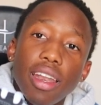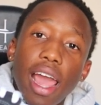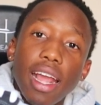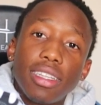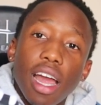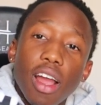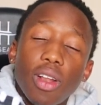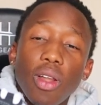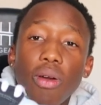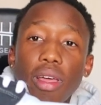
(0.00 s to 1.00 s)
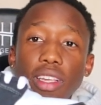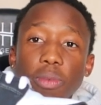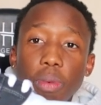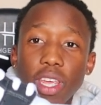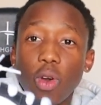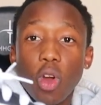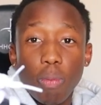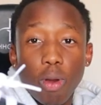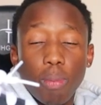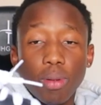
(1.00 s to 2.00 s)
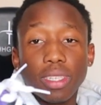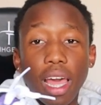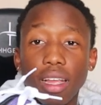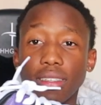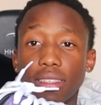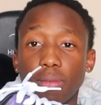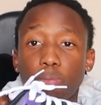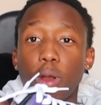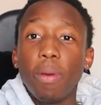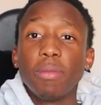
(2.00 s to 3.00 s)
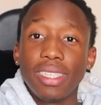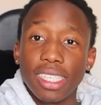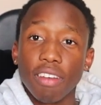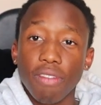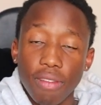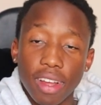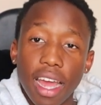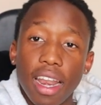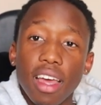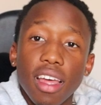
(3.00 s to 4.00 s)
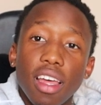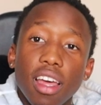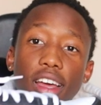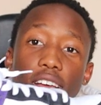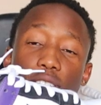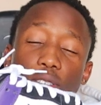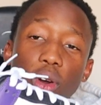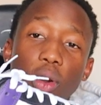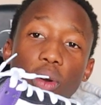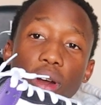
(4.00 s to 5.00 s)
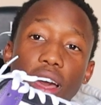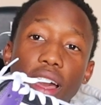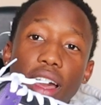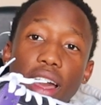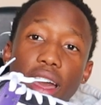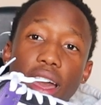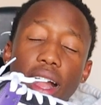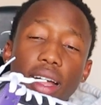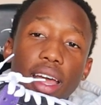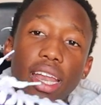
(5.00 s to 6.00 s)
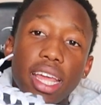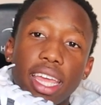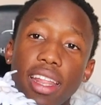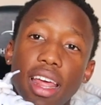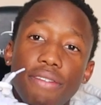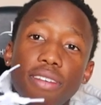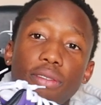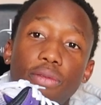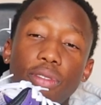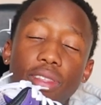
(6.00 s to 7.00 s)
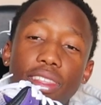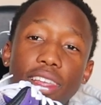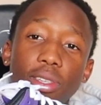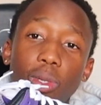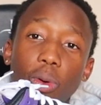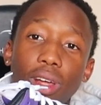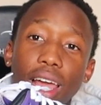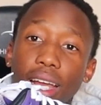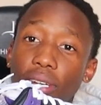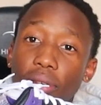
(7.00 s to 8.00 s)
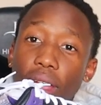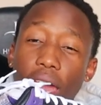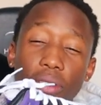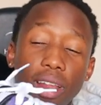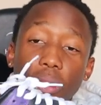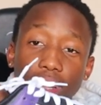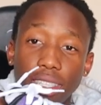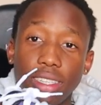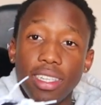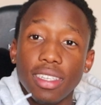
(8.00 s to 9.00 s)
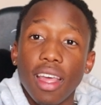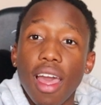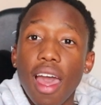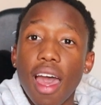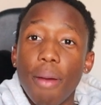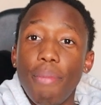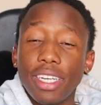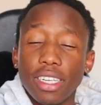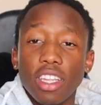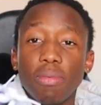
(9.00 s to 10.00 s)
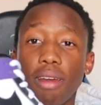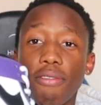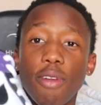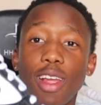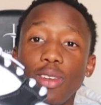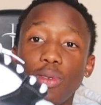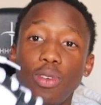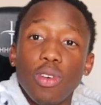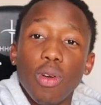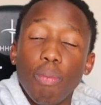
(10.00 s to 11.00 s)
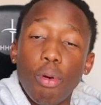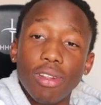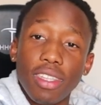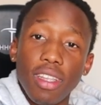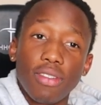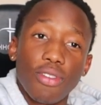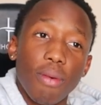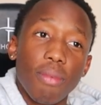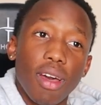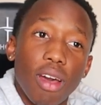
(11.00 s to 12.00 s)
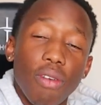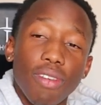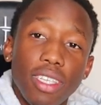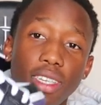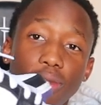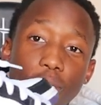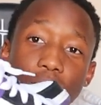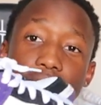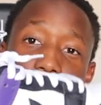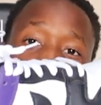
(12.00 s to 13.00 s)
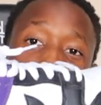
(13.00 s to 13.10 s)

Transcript: Nike Dunk Low SB Quid Purple, guys. Purple is my second favorite color, so and again, I think these were like, I really wanted these. A big shout out to my friend who imported these from overseas for me.